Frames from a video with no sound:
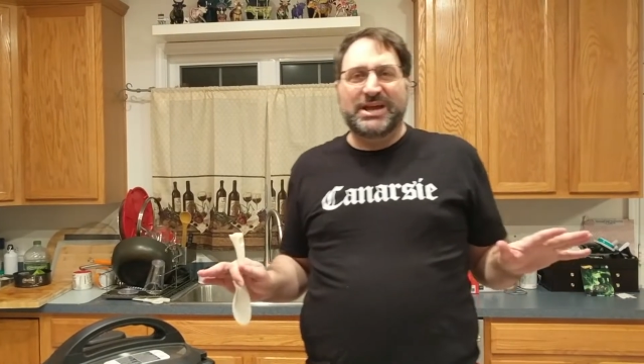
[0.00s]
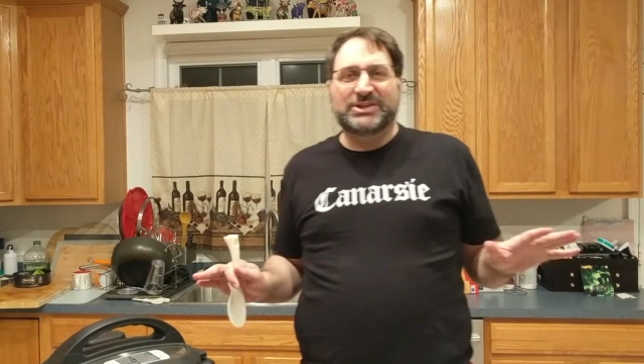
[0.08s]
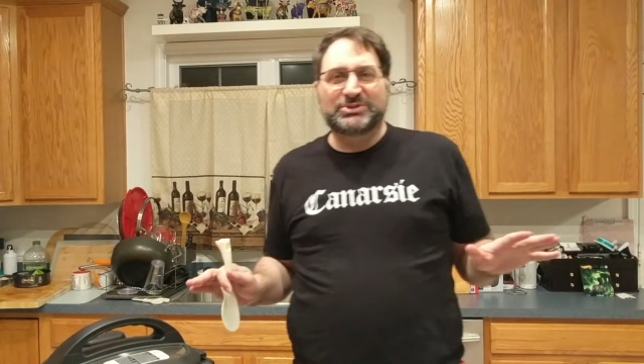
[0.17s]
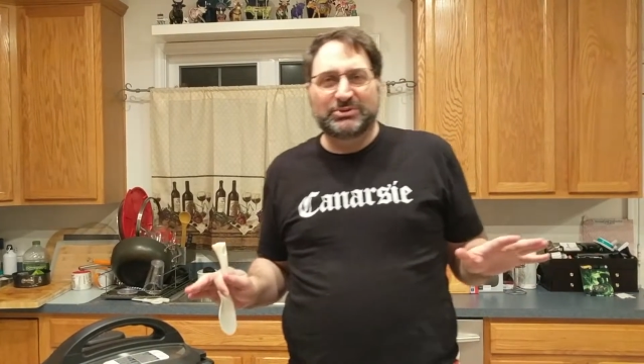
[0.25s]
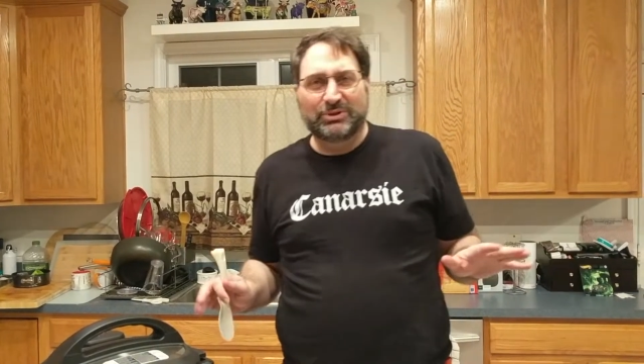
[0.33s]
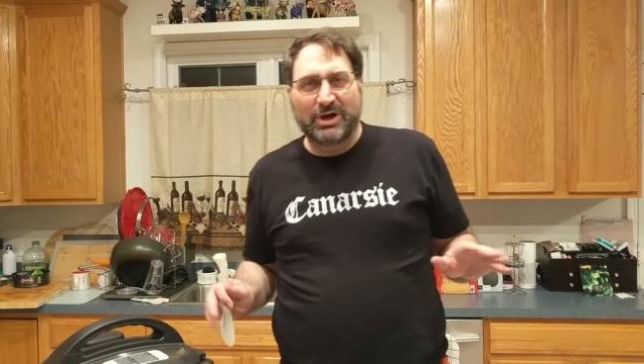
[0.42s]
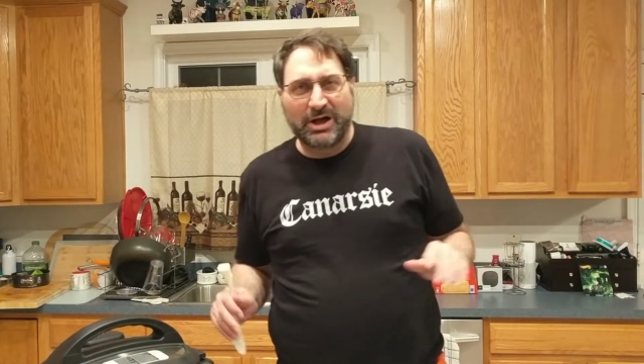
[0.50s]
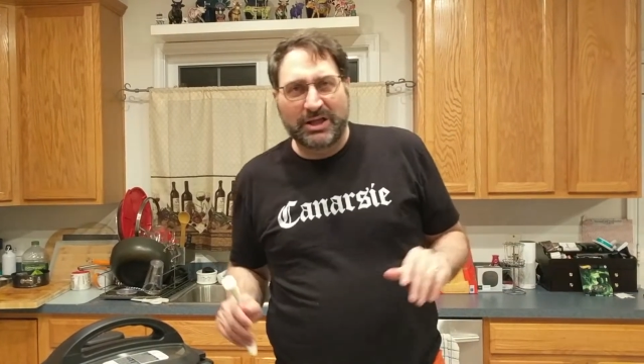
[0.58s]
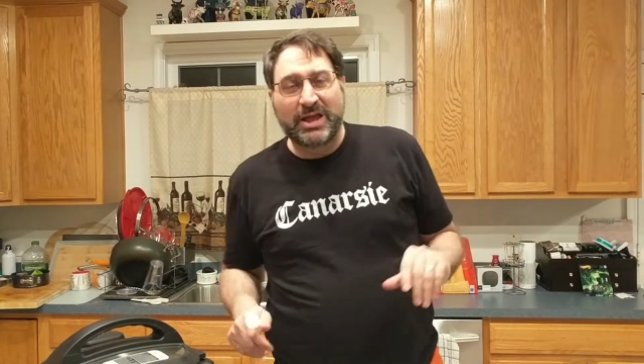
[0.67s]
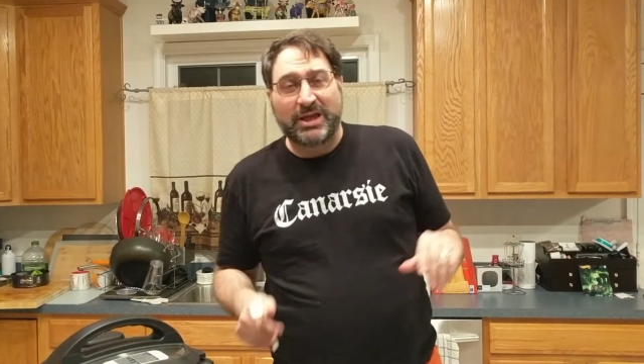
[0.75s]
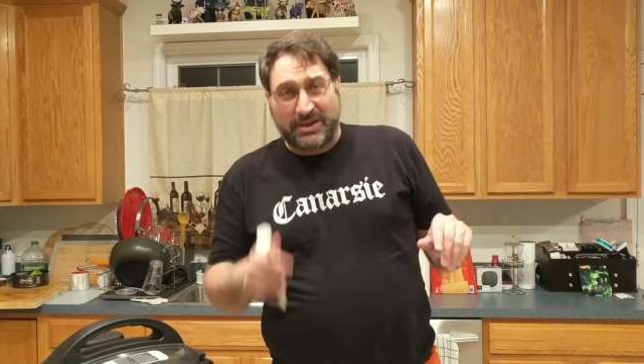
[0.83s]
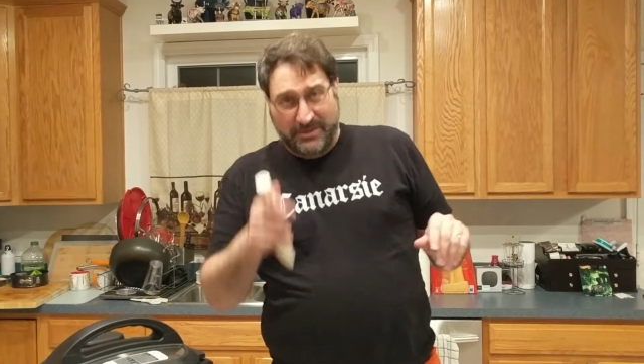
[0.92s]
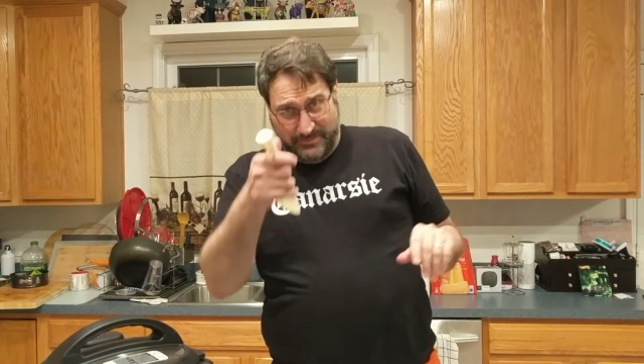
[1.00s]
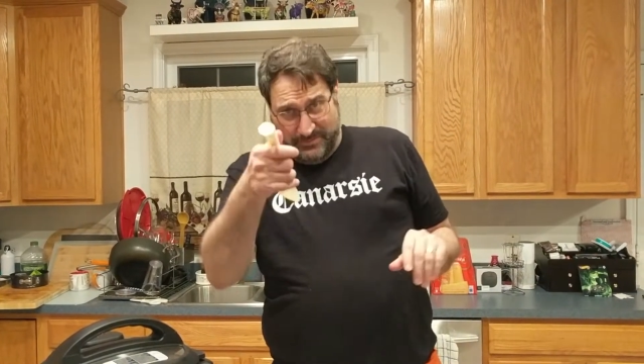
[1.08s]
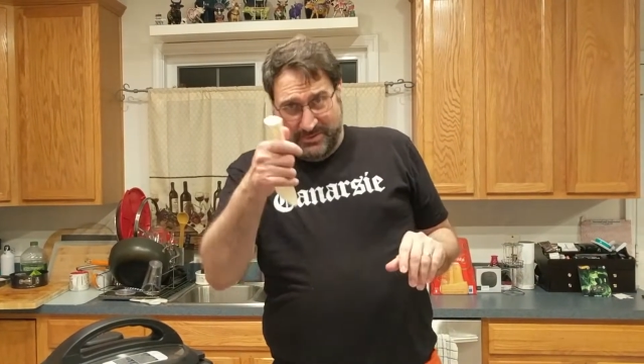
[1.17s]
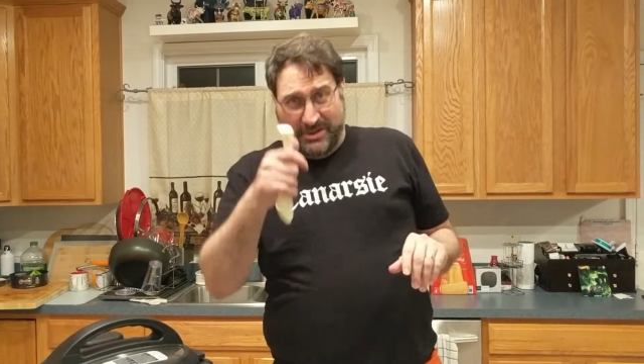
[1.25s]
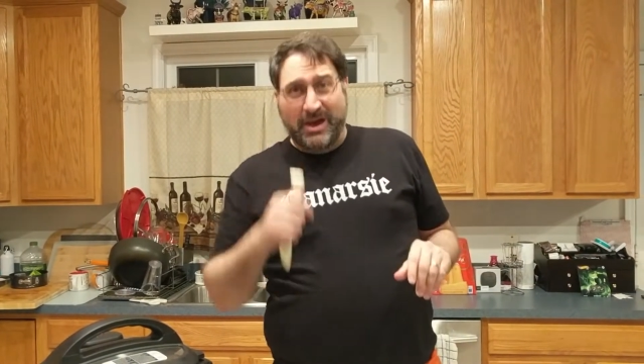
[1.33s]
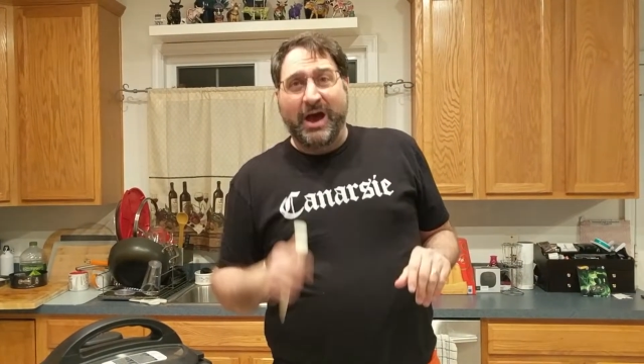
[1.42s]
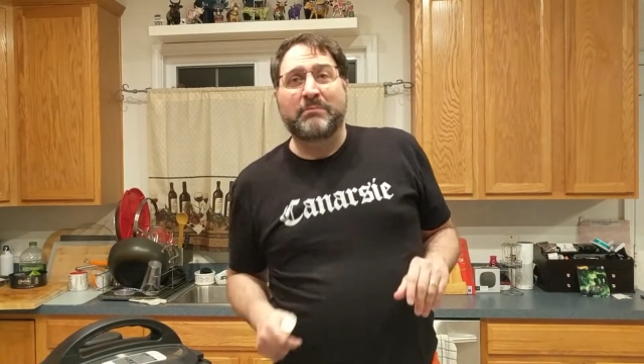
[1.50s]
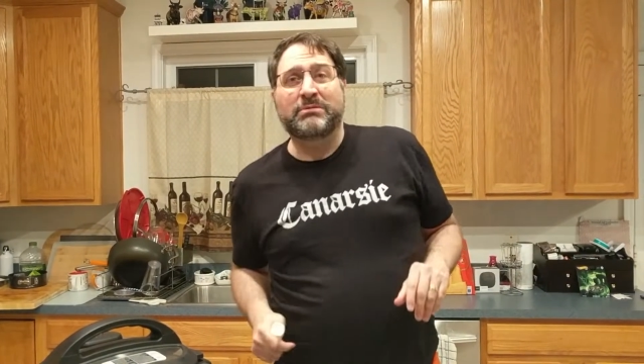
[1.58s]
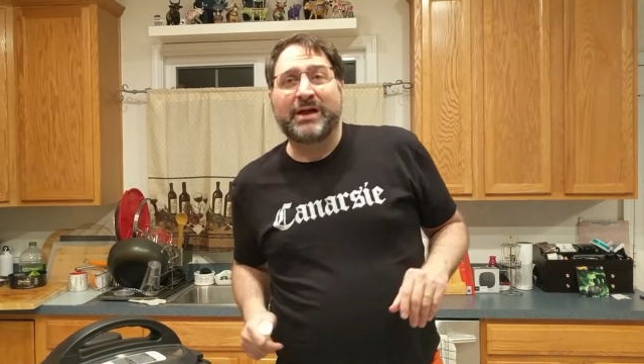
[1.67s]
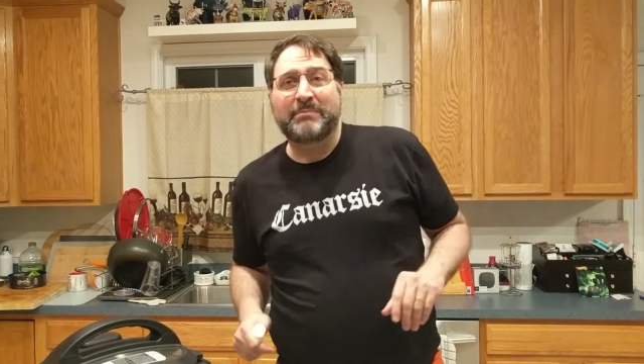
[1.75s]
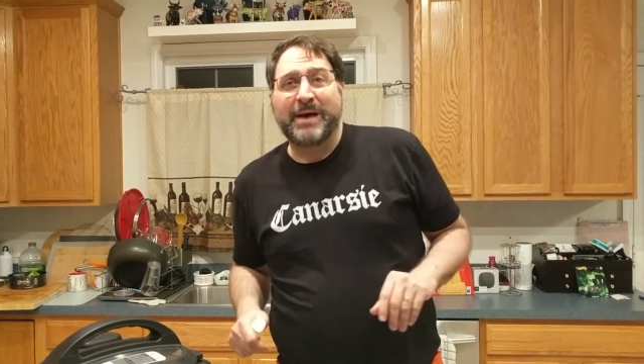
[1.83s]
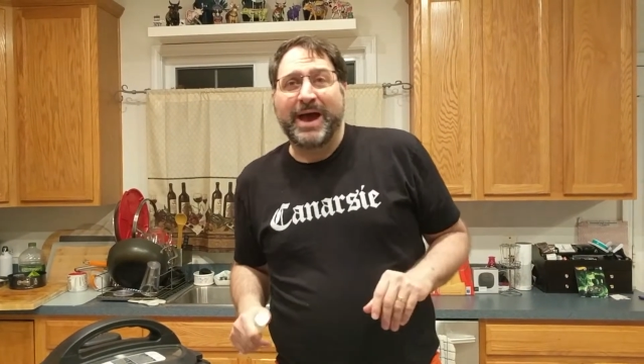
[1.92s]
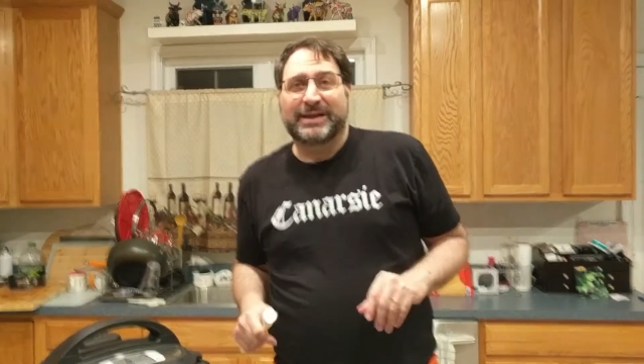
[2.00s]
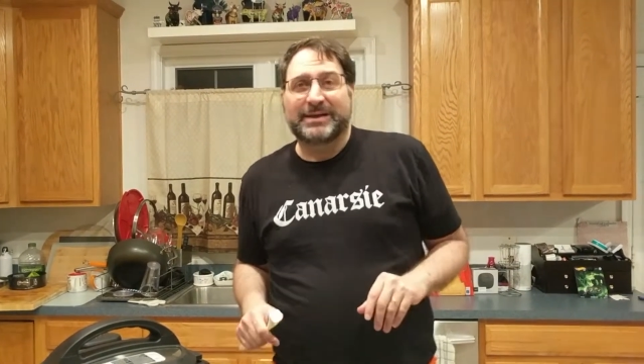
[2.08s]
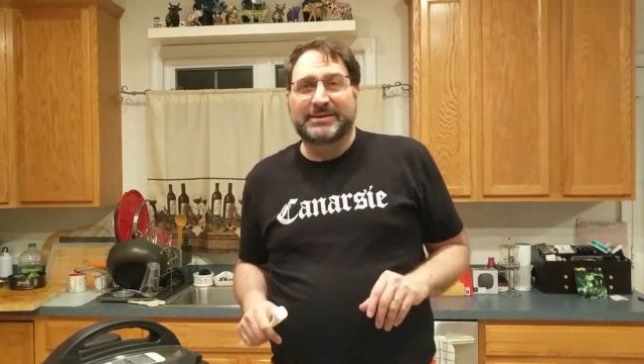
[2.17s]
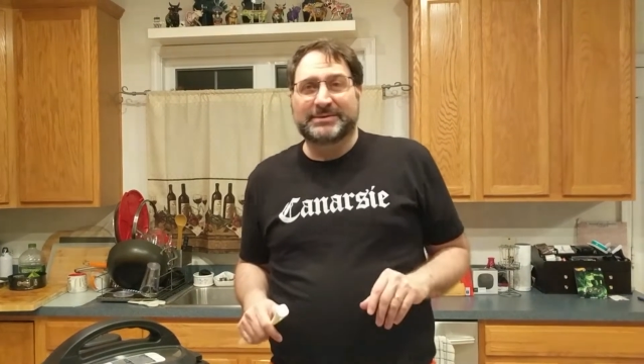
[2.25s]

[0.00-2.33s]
take too long. I'll be right back.